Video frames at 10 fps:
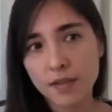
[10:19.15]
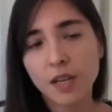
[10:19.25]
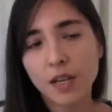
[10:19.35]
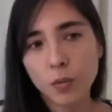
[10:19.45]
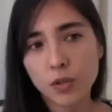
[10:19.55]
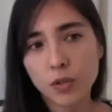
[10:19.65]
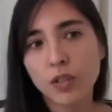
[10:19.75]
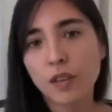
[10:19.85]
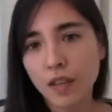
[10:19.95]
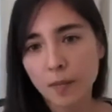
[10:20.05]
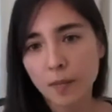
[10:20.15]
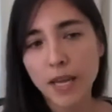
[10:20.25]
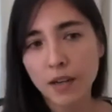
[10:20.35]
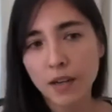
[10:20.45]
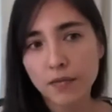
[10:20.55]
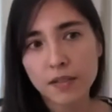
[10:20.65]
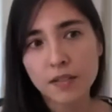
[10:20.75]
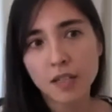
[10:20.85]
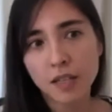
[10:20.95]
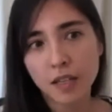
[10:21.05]
which could then manifest
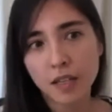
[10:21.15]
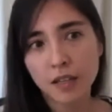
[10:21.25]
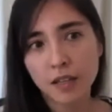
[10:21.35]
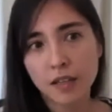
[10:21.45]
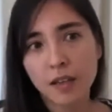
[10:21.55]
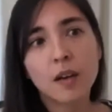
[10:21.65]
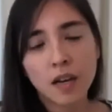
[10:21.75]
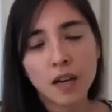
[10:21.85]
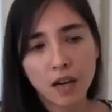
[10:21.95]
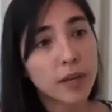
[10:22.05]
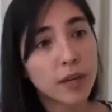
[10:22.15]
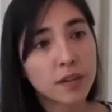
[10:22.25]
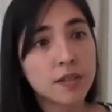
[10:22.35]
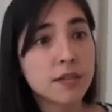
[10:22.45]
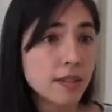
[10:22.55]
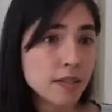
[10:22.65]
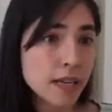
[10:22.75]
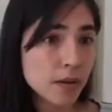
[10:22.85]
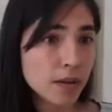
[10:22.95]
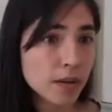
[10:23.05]
in greater disease
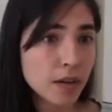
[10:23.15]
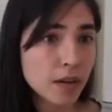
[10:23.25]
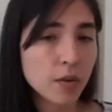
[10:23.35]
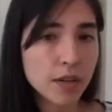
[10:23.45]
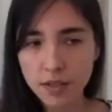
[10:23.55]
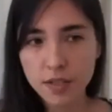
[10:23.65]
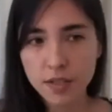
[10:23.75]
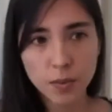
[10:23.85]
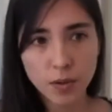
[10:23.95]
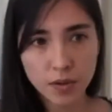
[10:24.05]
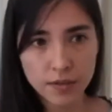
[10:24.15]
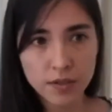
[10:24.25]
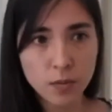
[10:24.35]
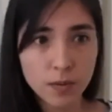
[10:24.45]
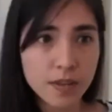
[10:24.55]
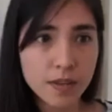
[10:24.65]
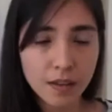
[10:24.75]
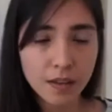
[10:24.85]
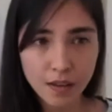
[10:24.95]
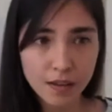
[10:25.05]
burden. So we're seeing
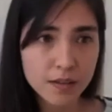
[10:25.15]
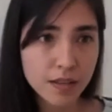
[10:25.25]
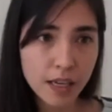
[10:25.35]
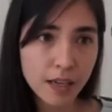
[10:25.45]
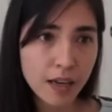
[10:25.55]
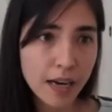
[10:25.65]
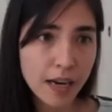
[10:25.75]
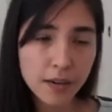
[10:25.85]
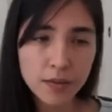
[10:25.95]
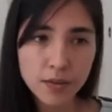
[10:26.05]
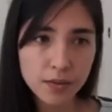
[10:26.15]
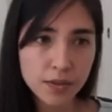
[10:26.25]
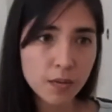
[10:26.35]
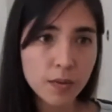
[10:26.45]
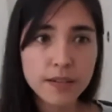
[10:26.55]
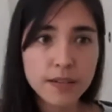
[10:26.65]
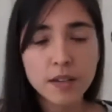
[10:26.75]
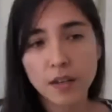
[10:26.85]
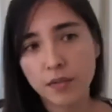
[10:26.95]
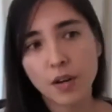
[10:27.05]
things like higher associated rates
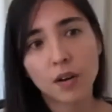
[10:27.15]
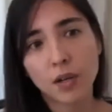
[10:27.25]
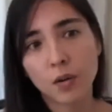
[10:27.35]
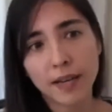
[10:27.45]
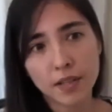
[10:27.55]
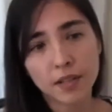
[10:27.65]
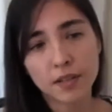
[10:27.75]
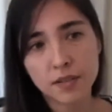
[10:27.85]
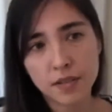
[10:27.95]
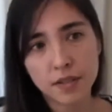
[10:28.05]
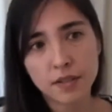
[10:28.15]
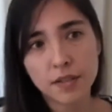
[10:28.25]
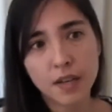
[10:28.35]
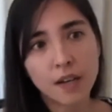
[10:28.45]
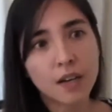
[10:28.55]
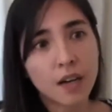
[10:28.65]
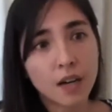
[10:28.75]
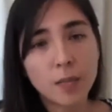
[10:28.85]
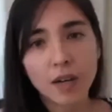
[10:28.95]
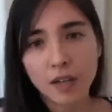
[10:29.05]
of cardiovascular disease
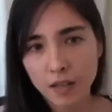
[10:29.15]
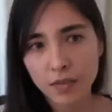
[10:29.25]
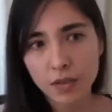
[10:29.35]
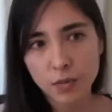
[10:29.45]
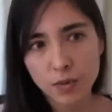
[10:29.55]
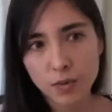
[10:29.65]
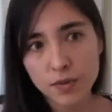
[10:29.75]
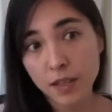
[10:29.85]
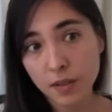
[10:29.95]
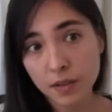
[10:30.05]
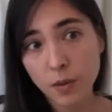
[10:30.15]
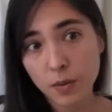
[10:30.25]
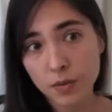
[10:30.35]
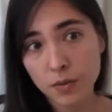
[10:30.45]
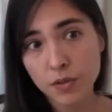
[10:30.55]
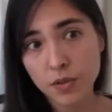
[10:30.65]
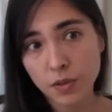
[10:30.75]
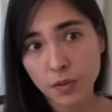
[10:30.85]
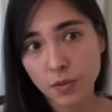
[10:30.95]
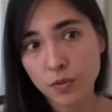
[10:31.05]
among individuals that are exposed
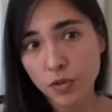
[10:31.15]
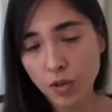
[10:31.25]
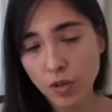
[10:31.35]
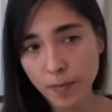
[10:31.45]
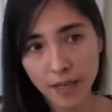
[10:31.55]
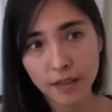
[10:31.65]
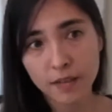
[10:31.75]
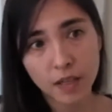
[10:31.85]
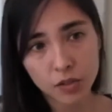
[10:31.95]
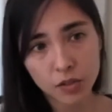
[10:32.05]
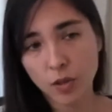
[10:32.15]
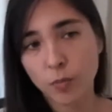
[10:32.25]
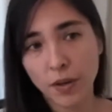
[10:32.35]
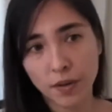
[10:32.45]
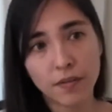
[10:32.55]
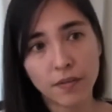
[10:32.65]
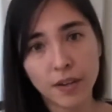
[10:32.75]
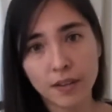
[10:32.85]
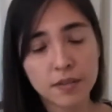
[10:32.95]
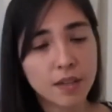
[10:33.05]
to traumatic extreme weather
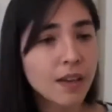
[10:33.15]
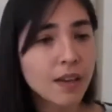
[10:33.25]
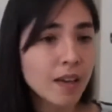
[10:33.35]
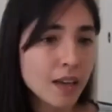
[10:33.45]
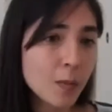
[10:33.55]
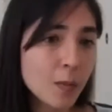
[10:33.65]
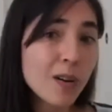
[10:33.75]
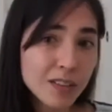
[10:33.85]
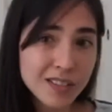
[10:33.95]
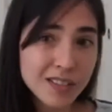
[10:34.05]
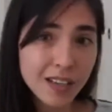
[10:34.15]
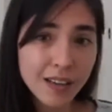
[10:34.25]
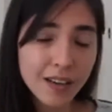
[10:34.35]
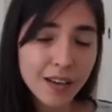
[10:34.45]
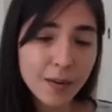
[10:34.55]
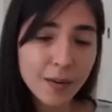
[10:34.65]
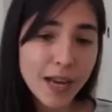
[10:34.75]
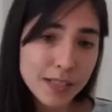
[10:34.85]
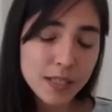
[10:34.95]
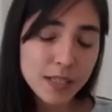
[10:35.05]
events. And we are seeing,
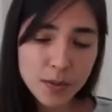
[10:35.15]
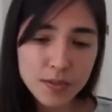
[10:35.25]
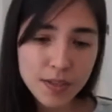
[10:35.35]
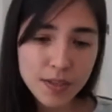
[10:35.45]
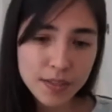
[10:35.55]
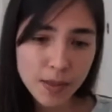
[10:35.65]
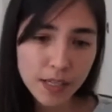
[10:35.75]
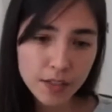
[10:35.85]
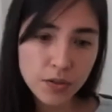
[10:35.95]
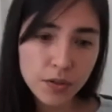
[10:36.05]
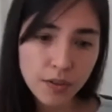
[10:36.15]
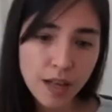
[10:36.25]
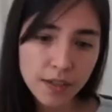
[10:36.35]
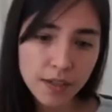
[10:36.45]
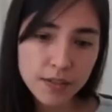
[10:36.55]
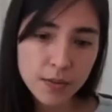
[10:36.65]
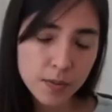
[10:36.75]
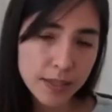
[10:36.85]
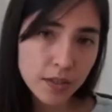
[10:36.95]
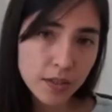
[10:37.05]
as we're seeing some of the anecdotal evidence with
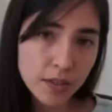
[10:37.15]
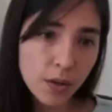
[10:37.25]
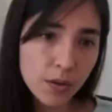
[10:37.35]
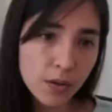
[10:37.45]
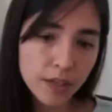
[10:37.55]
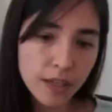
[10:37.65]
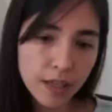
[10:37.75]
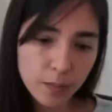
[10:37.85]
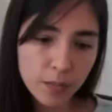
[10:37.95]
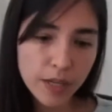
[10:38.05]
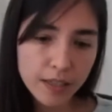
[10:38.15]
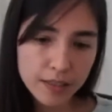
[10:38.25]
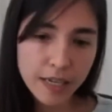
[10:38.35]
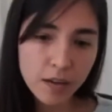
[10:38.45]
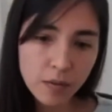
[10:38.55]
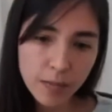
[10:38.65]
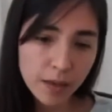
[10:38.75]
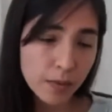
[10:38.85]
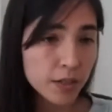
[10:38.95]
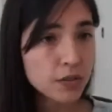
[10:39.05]
respect to COVID, it breaking down by
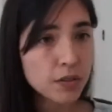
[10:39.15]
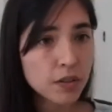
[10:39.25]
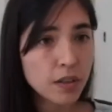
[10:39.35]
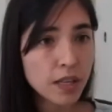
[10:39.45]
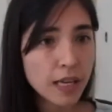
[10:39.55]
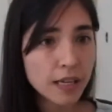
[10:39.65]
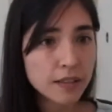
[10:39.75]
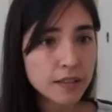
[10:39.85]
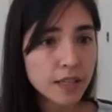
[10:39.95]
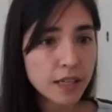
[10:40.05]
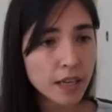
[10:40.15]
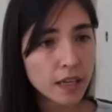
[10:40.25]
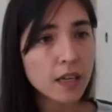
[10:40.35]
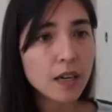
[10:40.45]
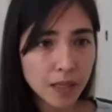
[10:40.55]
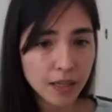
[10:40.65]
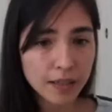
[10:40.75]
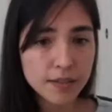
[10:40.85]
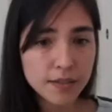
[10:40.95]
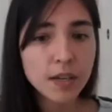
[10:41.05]
racial and income
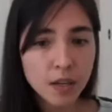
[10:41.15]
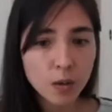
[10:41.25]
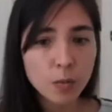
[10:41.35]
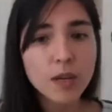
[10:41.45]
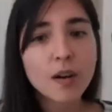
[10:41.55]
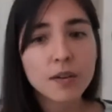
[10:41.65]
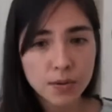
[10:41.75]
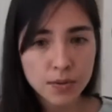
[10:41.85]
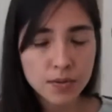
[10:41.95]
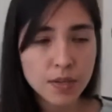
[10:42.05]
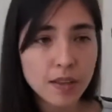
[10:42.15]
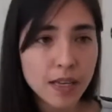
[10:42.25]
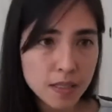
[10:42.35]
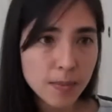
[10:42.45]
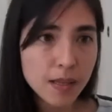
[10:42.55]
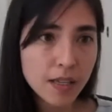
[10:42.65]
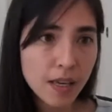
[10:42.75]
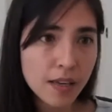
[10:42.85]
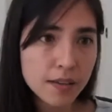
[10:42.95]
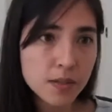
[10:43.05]
lines. We also see that to be the
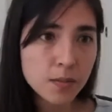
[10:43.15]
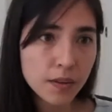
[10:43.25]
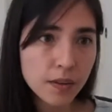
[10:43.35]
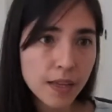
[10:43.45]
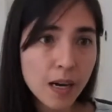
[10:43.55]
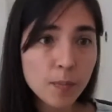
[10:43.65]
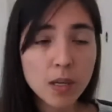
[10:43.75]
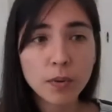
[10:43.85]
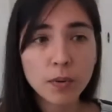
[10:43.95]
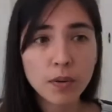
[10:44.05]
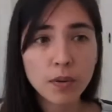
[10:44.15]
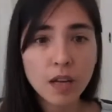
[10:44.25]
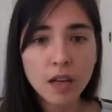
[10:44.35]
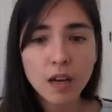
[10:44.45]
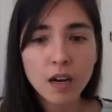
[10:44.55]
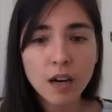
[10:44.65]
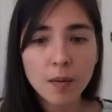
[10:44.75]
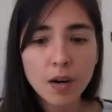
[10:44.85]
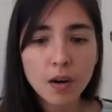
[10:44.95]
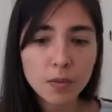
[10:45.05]
case with how people are
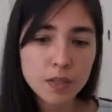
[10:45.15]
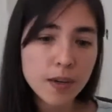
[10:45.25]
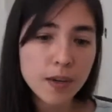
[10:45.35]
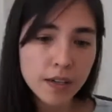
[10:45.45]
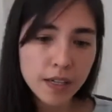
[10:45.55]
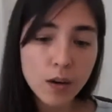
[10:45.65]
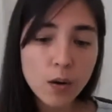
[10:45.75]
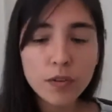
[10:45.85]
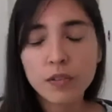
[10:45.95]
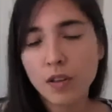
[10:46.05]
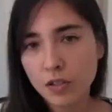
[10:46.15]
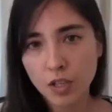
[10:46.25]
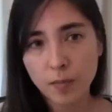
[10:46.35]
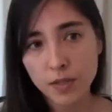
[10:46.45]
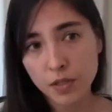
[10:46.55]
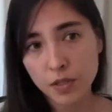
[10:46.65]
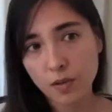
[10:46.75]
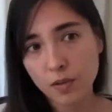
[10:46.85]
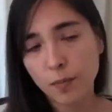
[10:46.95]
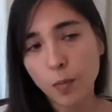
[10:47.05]
responding over the long term in terms
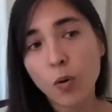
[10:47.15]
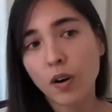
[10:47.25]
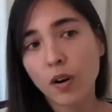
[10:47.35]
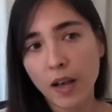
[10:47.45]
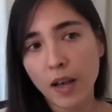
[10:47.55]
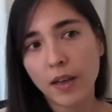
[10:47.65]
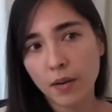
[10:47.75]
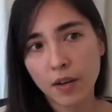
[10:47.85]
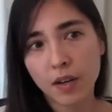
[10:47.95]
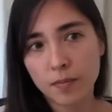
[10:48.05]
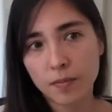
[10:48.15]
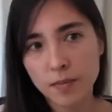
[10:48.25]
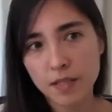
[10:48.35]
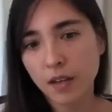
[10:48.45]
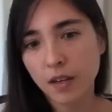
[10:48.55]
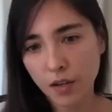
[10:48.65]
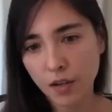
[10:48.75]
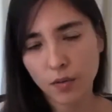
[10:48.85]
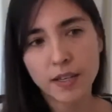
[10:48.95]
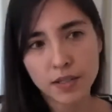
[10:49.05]
of poorer health outcomes like
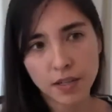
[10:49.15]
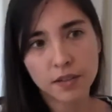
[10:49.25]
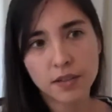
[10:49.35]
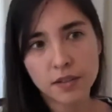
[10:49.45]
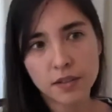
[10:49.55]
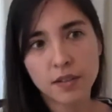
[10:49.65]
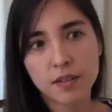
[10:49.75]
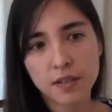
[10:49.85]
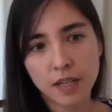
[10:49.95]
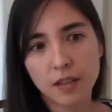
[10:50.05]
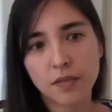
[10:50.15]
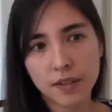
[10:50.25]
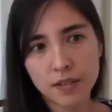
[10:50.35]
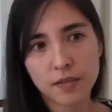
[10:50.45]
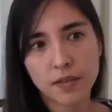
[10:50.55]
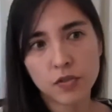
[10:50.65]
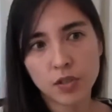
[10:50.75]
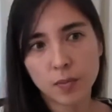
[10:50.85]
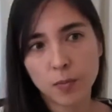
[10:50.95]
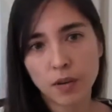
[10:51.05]
cardiovascular disease in the face of extreme
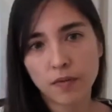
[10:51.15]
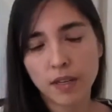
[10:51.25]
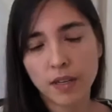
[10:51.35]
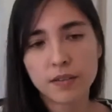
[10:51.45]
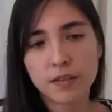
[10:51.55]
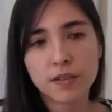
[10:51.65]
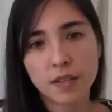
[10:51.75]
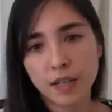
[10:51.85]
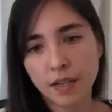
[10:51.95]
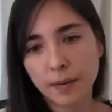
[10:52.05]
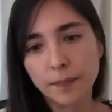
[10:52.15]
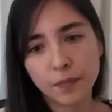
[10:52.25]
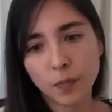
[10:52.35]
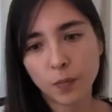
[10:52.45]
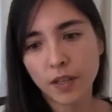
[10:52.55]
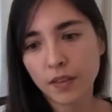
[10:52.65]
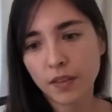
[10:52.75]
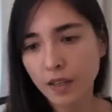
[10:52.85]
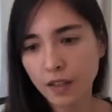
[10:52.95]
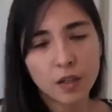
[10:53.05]
weather events, with
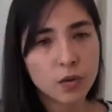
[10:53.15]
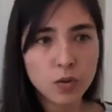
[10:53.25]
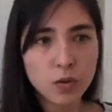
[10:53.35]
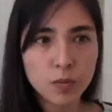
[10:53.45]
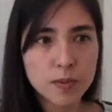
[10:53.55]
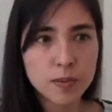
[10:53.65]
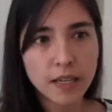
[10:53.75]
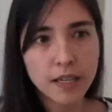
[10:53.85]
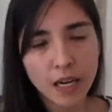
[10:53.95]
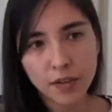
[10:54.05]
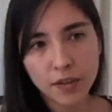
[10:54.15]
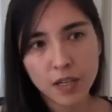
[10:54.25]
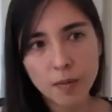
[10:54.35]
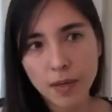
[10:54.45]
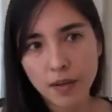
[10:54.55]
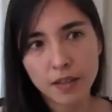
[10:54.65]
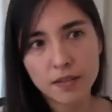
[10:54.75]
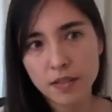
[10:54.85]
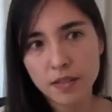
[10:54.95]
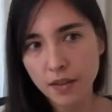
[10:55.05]
groups like African Americans and
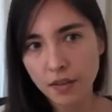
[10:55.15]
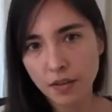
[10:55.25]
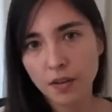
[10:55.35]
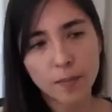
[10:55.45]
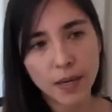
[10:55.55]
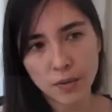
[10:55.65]
other minority